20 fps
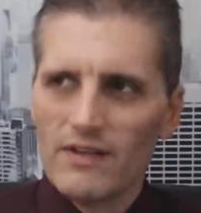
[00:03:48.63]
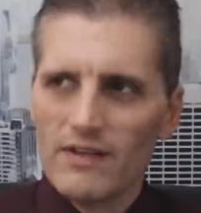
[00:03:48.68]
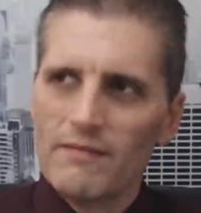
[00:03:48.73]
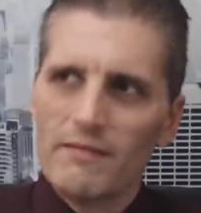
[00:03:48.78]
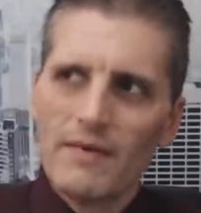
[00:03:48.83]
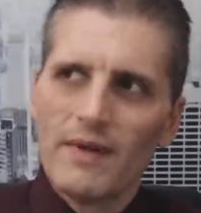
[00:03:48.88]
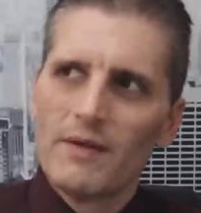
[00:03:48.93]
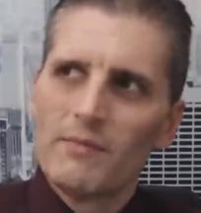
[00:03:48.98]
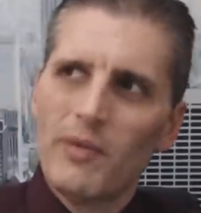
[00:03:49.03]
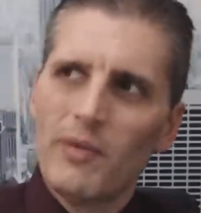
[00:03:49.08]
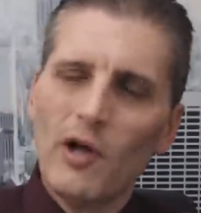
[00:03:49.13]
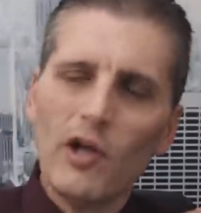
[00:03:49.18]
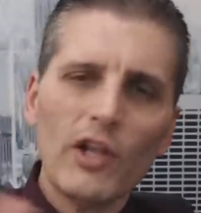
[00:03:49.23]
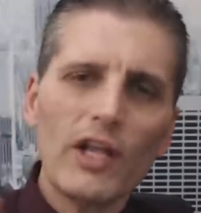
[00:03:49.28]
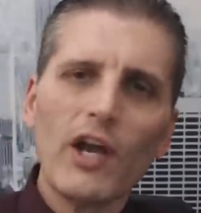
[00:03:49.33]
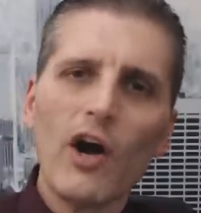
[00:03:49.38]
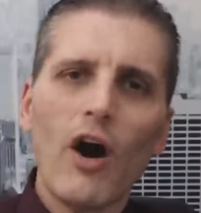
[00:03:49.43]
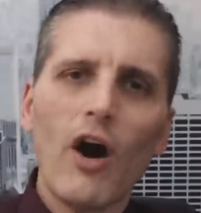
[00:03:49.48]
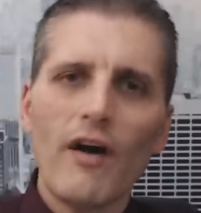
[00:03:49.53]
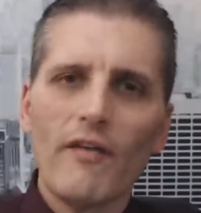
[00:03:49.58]
pulling
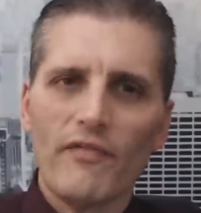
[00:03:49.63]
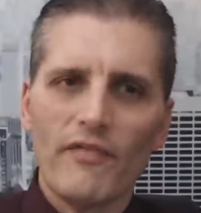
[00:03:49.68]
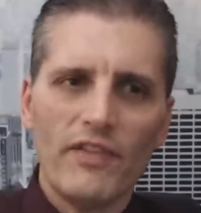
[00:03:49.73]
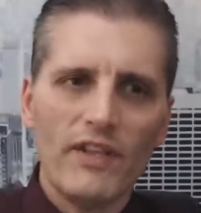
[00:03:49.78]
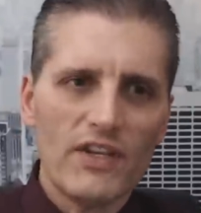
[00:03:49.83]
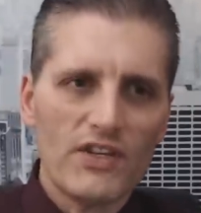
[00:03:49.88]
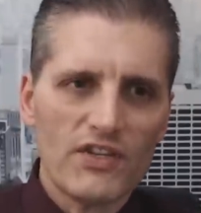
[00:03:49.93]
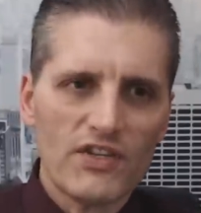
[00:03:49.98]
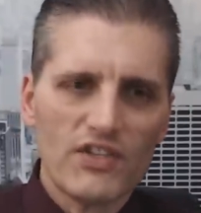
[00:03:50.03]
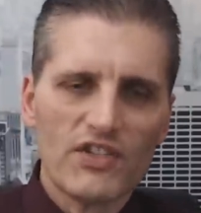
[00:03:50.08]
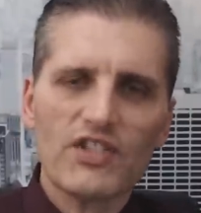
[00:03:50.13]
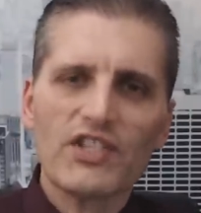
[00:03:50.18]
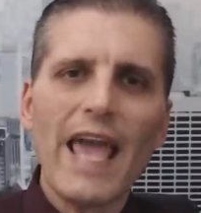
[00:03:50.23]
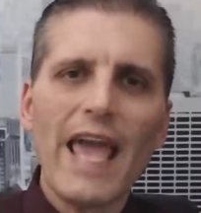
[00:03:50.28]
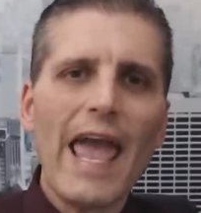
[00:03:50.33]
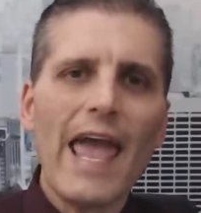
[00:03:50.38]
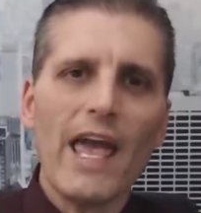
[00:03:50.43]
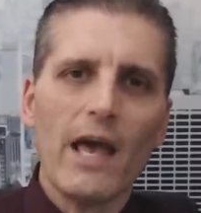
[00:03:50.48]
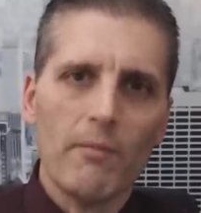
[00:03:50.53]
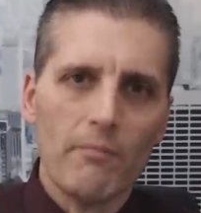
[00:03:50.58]
off this
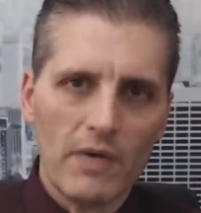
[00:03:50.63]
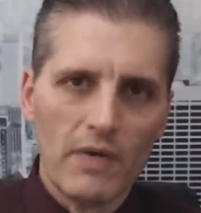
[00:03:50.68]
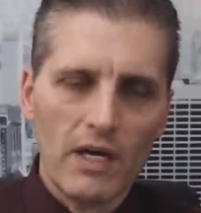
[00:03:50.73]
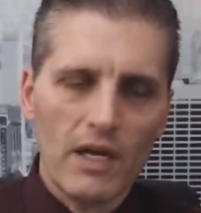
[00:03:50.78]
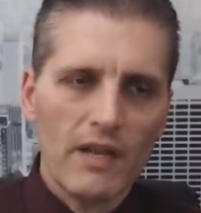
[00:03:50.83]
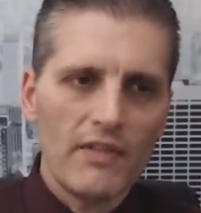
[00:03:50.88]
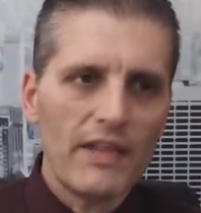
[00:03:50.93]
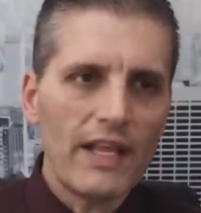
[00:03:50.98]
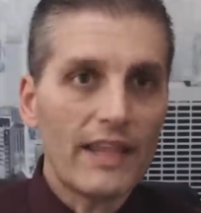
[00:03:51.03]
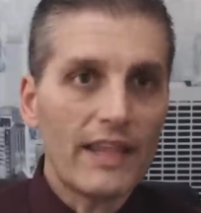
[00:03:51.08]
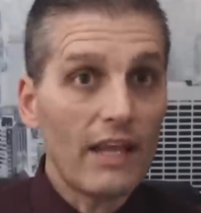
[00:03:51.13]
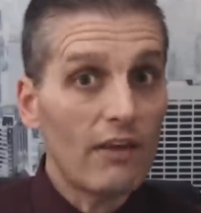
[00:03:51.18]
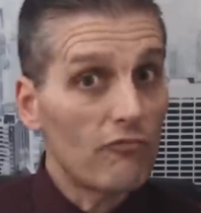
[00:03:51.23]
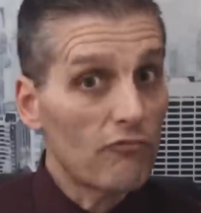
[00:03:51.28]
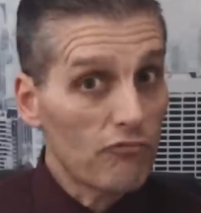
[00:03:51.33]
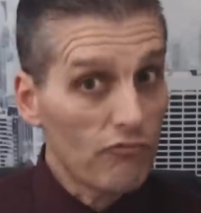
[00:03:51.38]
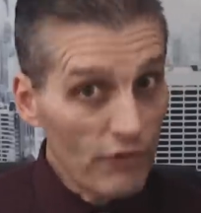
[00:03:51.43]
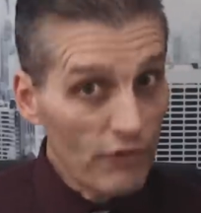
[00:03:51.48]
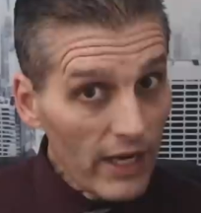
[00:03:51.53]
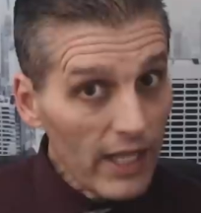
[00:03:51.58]
scam that they
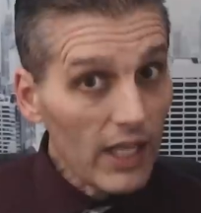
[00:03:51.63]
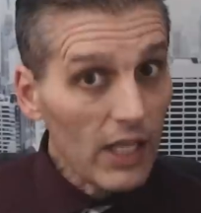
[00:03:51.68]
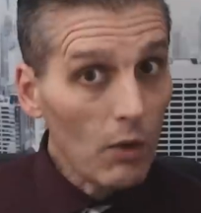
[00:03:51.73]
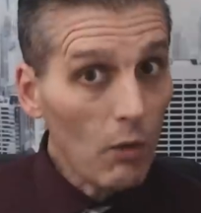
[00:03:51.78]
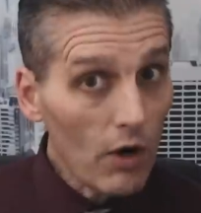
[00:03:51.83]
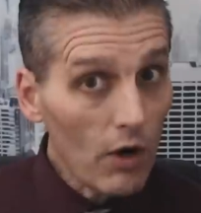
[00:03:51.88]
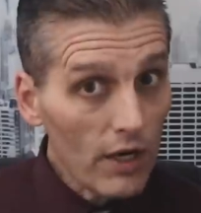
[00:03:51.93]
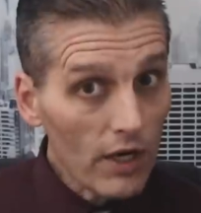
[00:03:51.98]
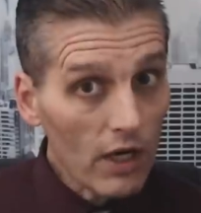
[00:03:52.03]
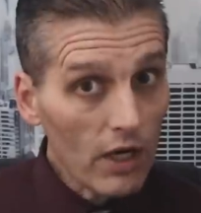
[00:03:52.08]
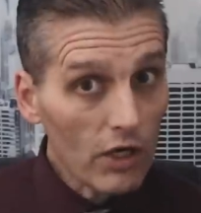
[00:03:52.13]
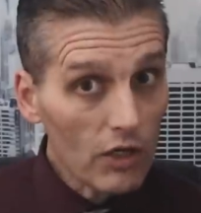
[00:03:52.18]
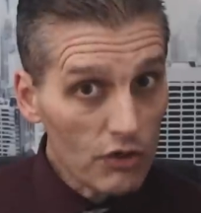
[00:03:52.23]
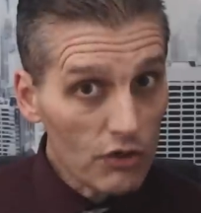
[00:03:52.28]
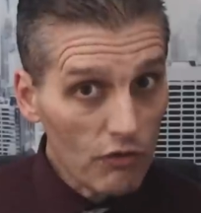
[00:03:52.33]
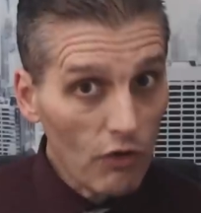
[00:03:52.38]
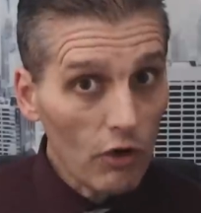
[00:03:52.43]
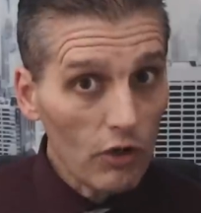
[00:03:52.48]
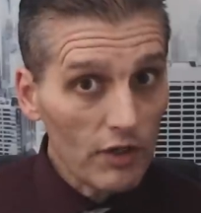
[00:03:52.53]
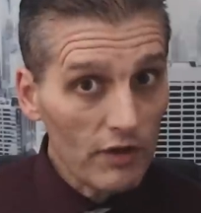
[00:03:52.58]
really want to
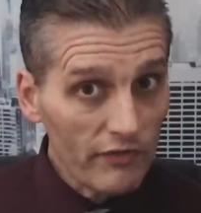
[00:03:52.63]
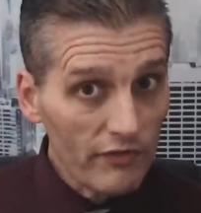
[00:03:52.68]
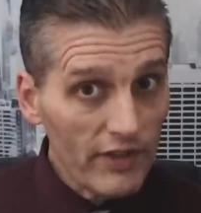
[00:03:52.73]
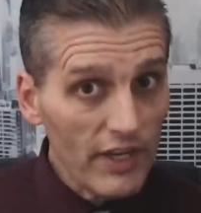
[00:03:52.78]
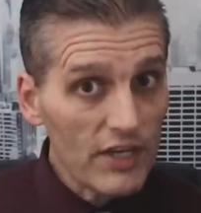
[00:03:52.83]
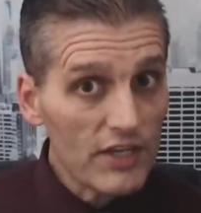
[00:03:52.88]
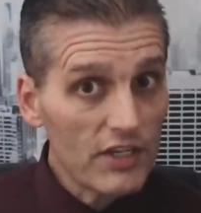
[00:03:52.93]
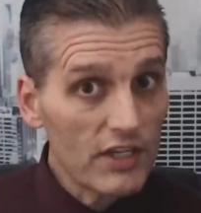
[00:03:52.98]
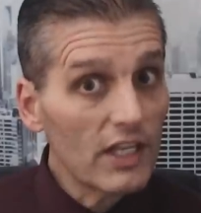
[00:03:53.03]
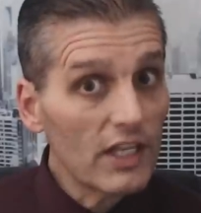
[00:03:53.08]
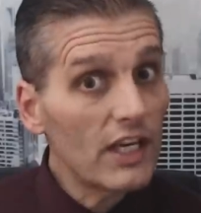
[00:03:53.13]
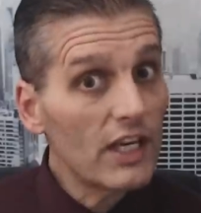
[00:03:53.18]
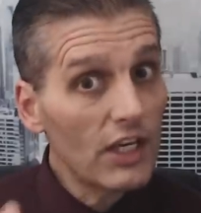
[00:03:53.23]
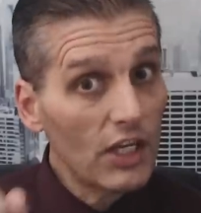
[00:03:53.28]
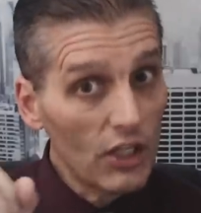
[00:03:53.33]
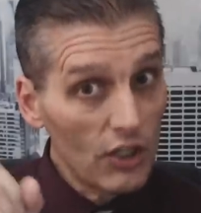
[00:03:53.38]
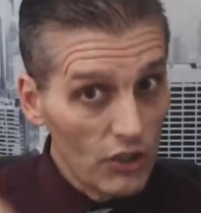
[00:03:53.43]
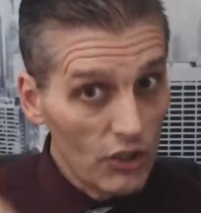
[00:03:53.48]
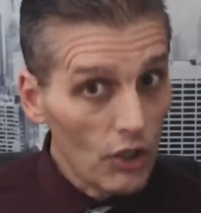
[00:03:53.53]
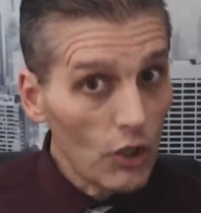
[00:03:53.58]
control inflation? They're going to
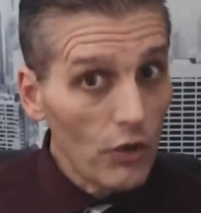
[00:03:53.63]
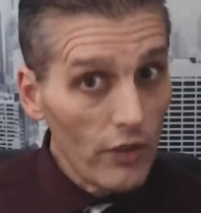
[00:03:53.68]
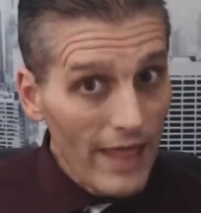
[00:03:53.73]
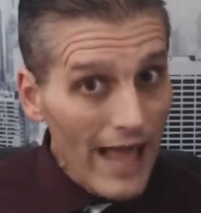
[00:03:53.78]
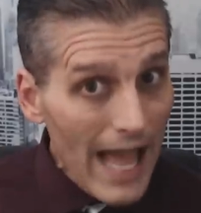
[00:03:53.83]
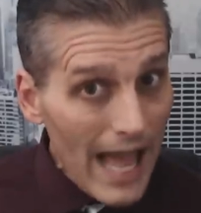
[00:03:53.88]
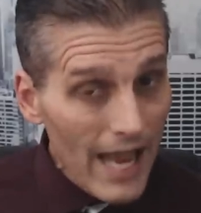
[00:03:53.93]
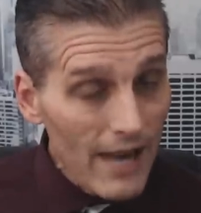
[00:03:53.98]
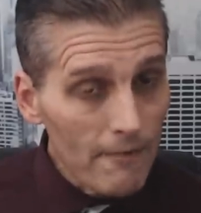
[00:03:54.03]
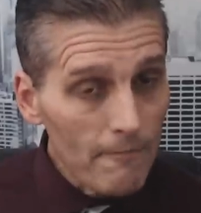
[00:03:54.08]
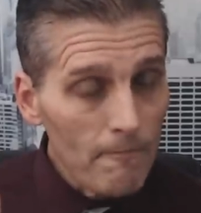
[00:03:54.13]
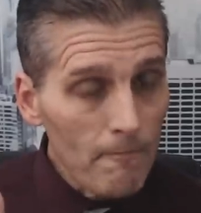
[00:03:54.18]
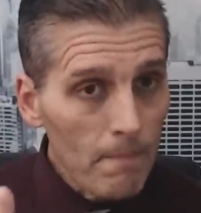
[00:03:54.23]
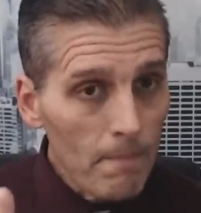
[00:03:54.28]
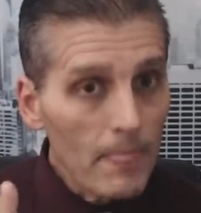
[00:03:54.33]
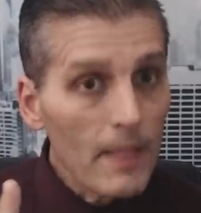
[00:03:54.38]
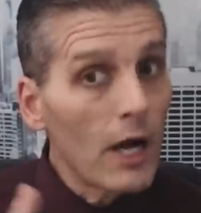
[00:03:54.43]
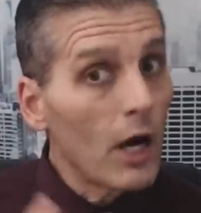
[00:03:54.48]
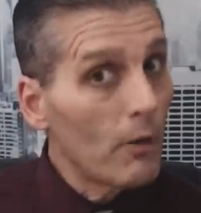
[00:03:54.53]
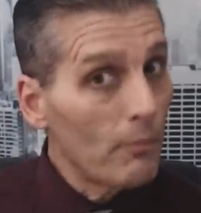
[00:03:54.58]
do that
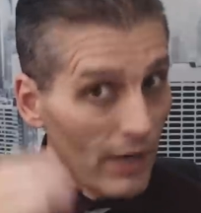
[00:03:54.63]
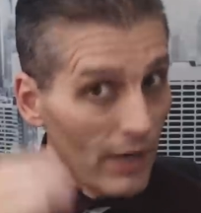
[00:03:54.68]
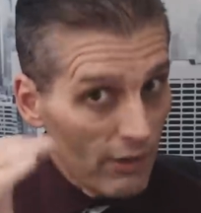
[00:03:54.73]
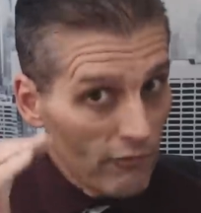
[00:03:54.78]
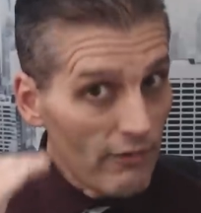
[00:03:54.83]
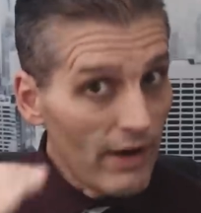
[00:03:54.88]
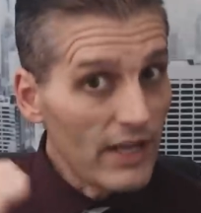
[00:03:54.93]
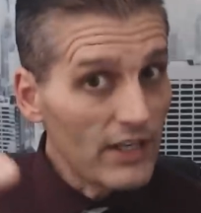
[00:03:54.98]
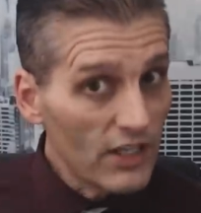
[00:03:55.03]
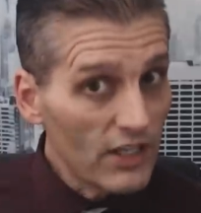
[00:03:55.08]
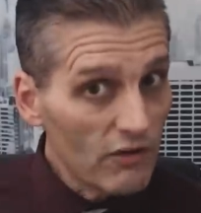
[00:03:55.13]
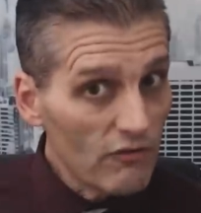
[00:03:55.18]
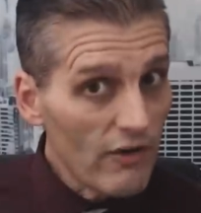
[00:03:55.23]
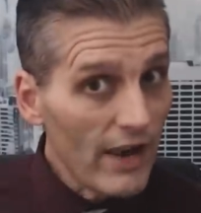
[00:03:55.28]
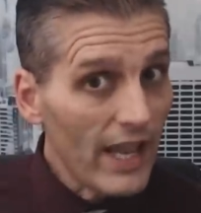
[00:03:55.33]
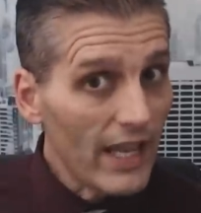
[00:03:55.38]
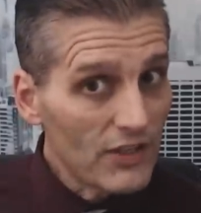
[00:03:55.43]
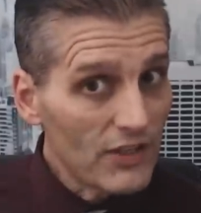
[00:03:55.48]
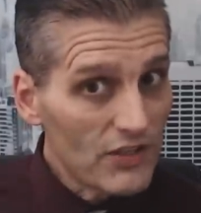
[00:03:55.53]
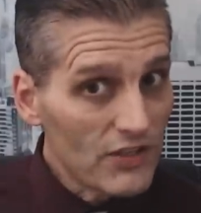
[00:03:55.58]
by raising
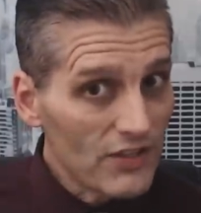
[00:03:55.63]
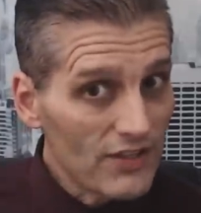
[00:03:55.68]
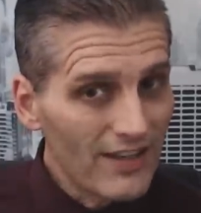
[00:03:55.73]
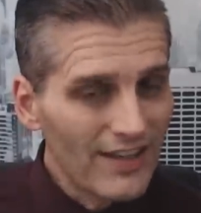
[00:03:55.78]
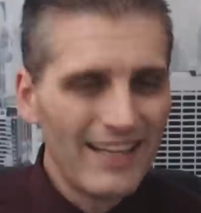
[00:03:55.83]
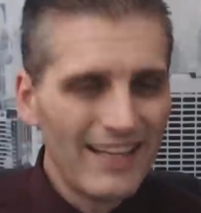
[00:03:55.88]
rates.